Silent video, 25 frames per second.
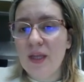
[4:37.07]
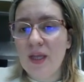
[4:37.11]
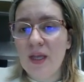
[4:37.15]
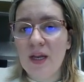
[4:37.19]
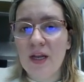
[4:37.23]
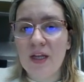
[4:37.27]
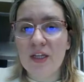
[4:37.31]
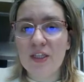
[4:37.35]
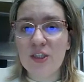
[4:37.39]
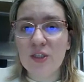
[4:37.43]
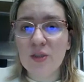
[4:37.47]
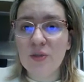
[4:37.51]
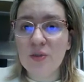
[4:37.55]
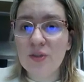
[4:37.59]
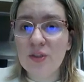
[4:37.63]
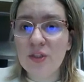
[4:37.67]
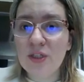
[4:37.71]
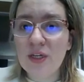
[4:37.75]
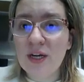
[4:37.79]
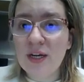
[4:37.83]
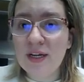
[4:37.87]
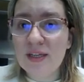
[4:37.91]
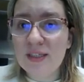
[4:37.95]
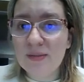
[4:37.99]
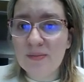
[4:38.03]
and I told you
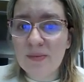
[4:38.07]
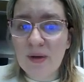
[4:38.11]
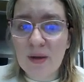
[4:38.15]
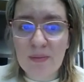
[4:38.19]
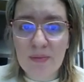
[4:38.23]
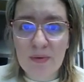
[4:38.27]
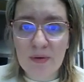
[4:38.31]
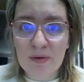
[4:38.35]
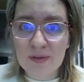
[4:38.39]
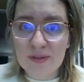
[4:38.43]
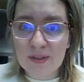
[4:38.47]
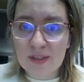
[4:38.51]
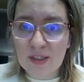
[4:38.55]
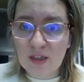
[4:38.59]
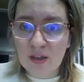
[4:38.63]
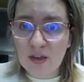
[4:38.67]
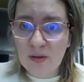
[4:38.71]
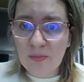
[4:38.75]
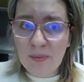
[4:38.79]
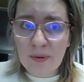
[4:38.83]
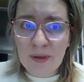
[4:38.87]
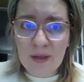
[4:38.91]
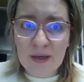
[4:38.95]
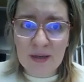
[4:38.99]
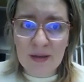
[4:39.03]
guys my personal
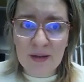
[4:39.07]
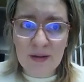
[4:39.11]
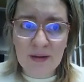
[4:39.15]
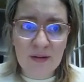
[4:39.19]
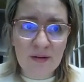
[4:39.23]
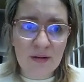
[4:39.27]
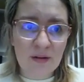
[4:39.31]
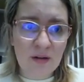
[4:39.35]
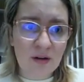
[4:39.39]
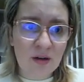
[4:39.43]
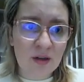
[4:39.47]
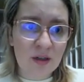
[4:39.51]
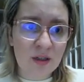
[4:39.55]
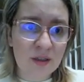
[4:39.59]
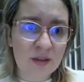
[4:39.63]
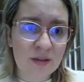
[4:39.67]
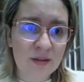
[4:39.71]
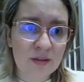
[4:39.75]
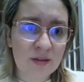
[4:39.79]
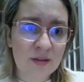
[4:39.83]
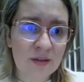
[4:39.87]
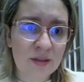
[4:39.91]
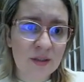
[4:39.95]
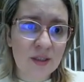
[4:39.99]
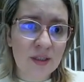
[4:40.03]
opinion
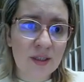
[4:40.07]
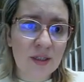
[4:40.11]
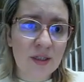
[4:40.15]
on